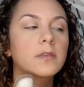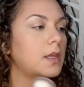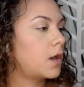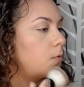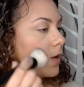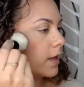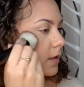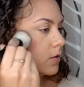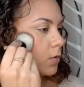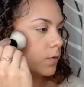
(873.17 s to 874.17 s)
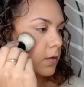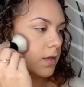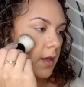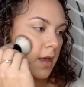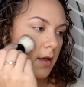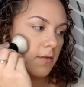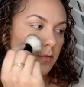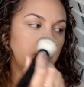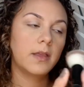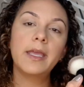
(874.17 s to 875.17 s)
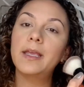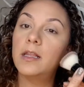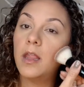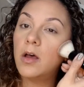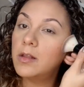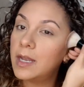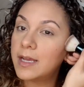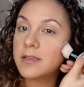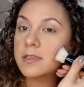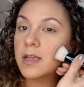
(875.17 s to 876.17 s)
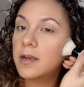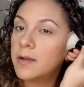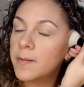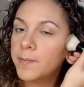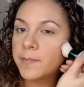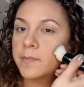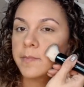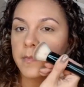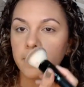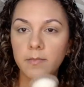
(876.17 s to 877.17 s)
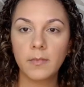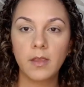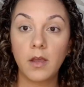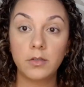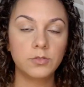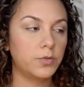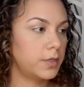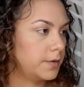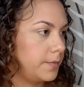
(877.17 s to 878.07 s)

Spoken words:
That way you will have a long-lasting contour.